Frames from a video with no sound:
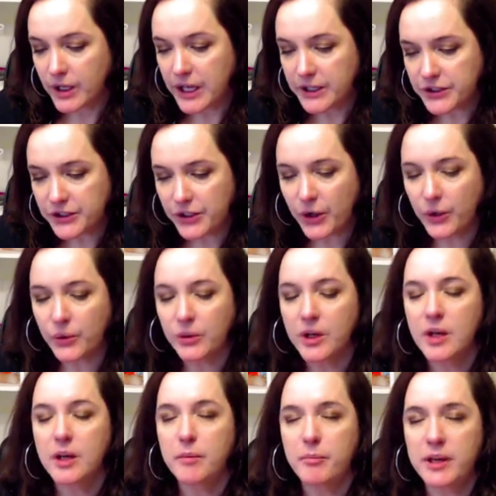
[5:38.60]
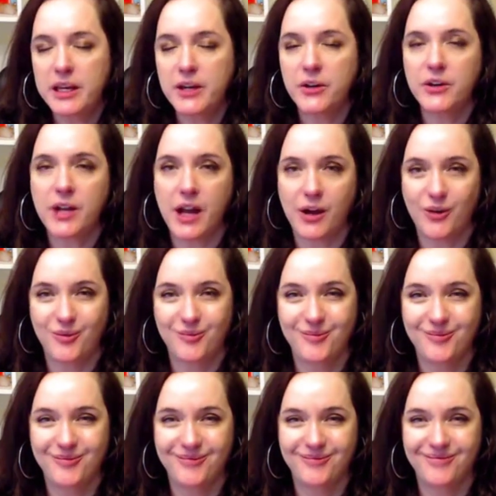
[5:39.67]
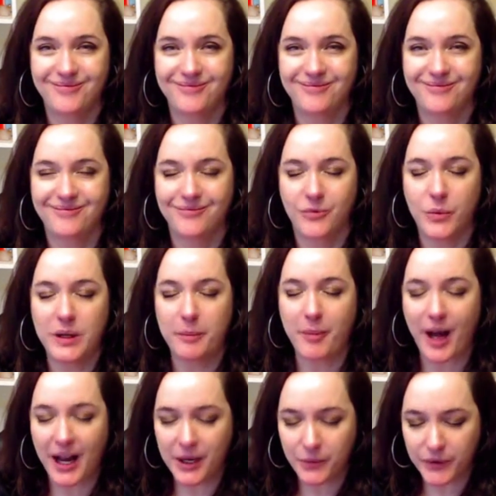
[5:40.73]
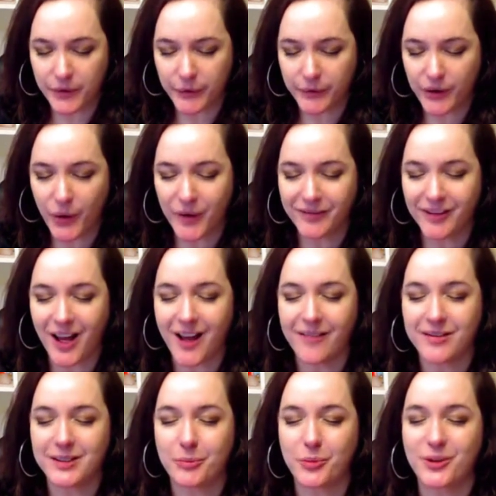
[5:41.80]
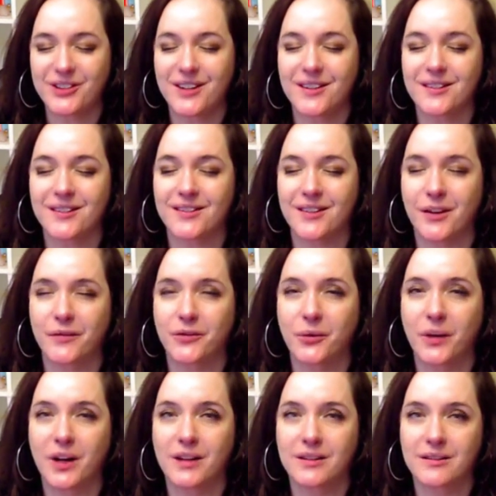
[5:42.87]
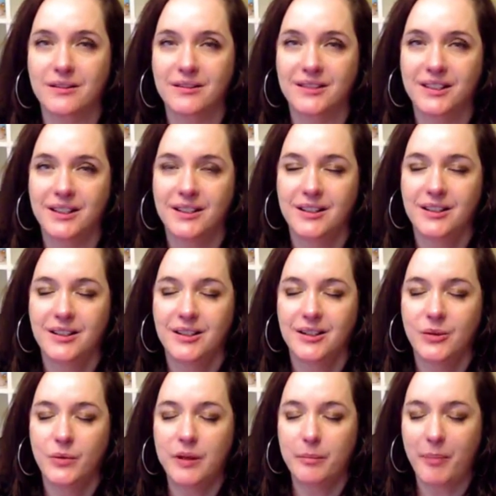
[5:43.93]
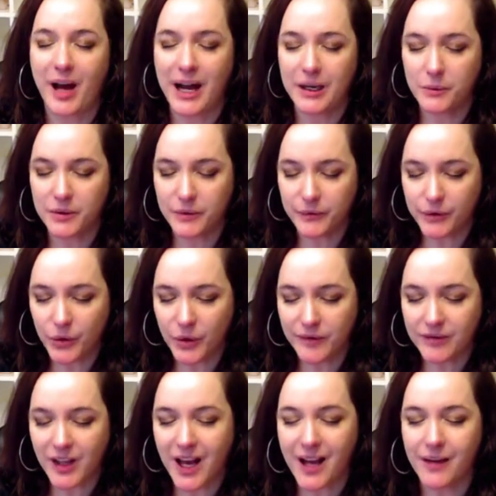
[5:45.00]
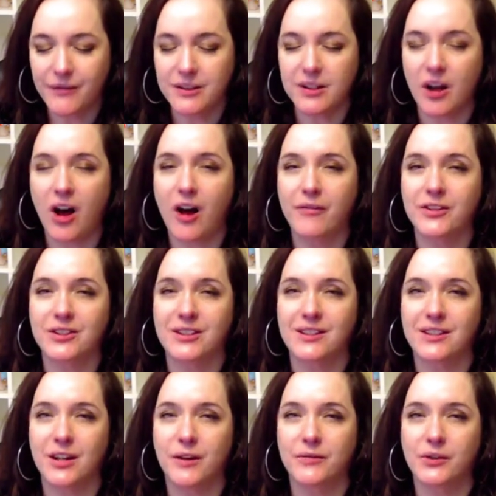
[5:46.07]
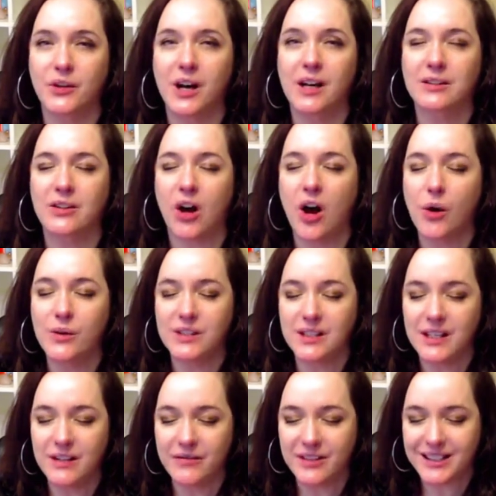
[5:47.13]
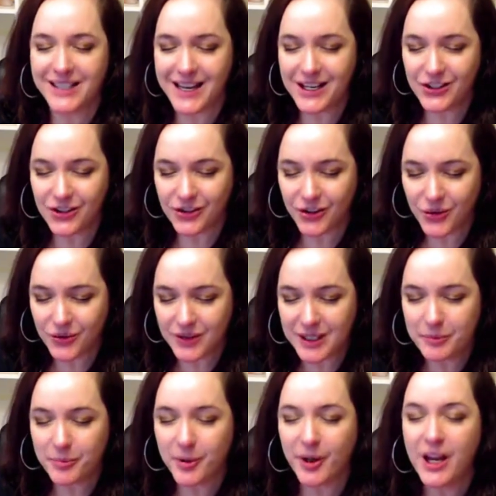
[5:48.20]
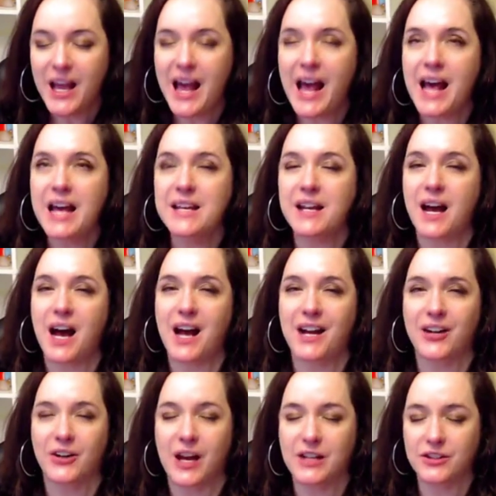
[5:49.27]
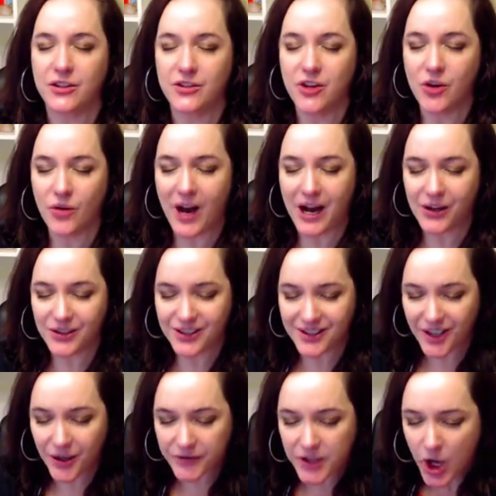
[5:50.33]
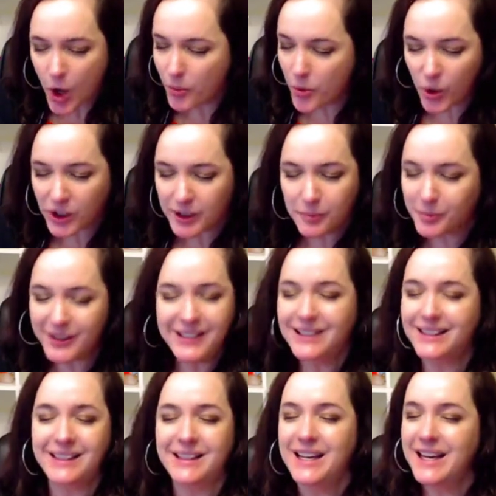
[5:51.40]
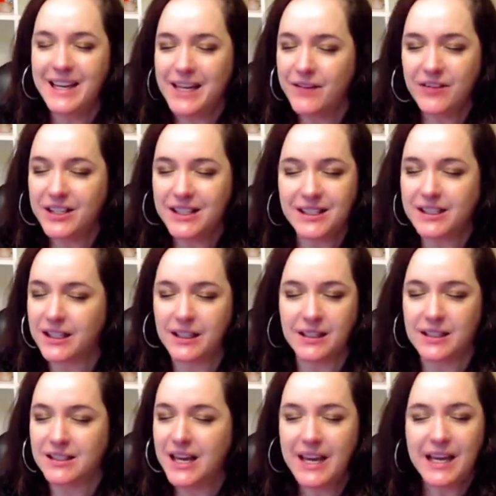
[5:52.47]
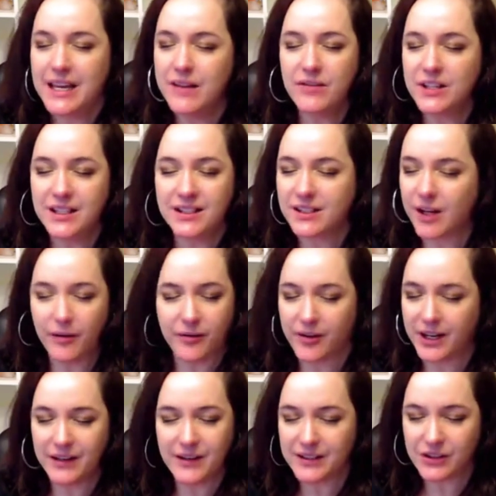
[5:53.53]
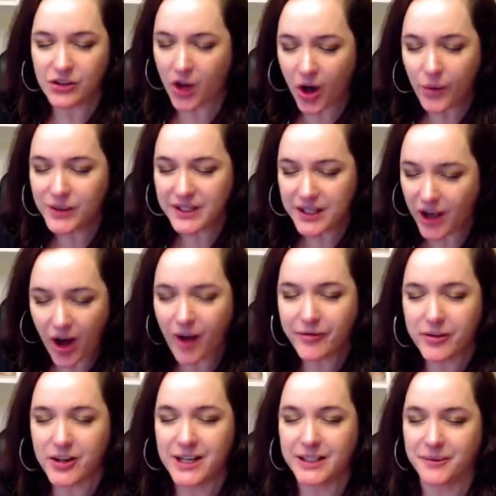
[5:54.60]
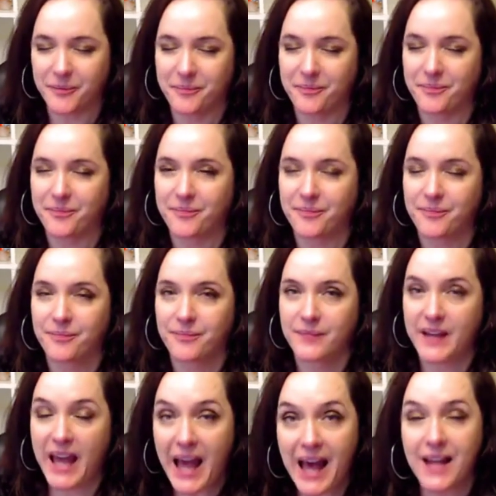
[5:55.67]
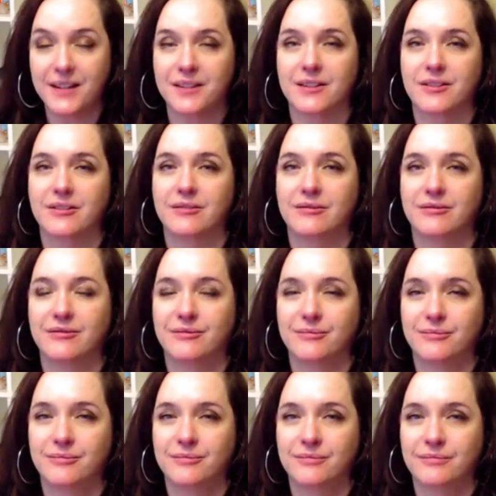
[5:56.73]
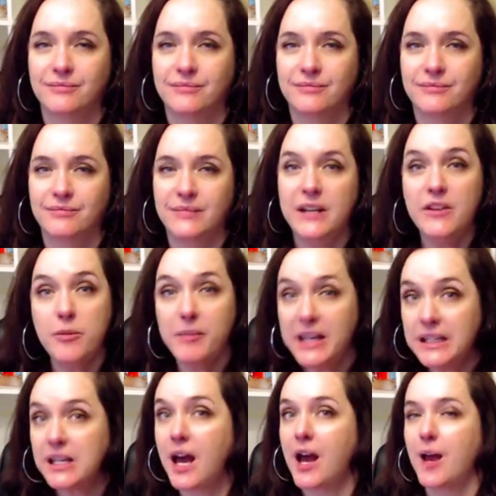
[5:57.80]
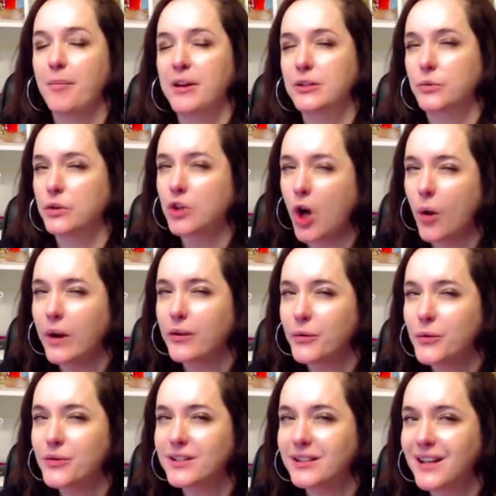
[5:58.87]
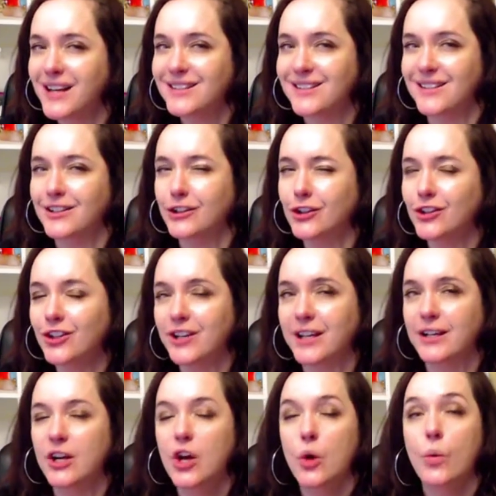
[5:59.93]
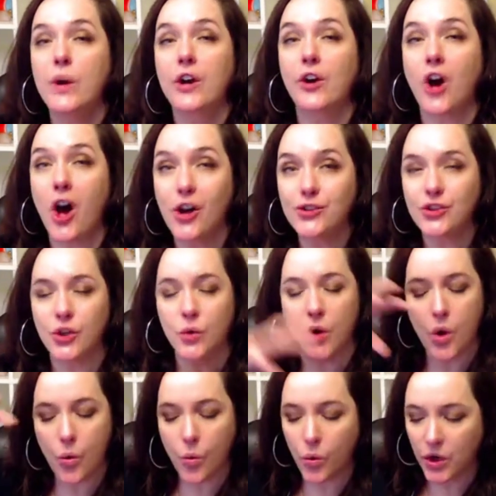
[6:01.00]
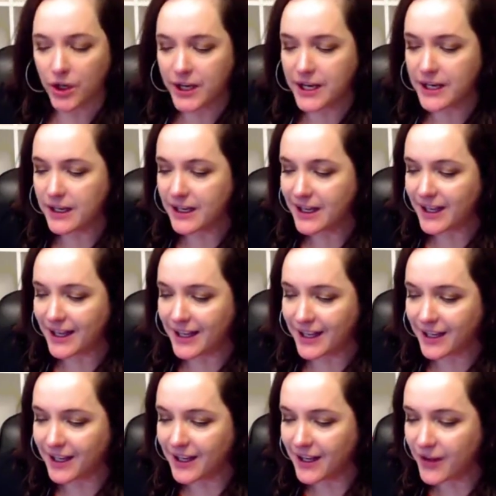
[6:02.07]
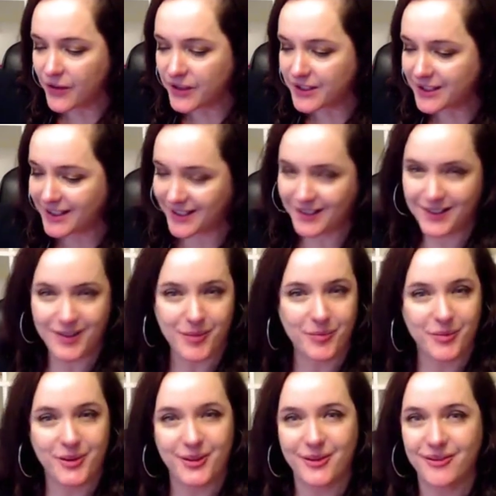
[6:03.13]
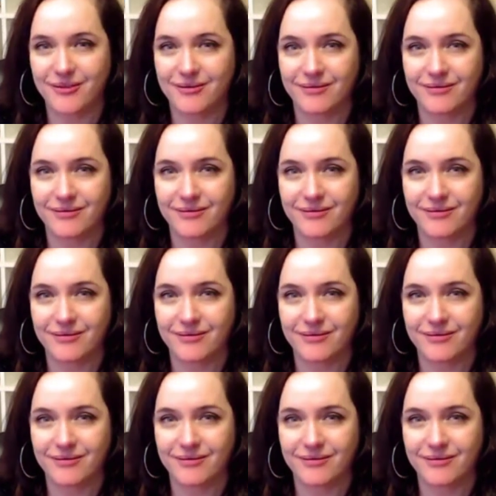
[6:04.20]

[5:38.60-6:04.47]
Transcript: And so be here now. We abide with the flow of life as it presents itself to us. We abide with the flow of life as it offers itself to us, always an invitation to go deeper and higher and to know ourselves more completely, even in sickness, even in suffering. This is always the offering. And in the meantime, as we're going through this lesson and learning, we are also working in the systems.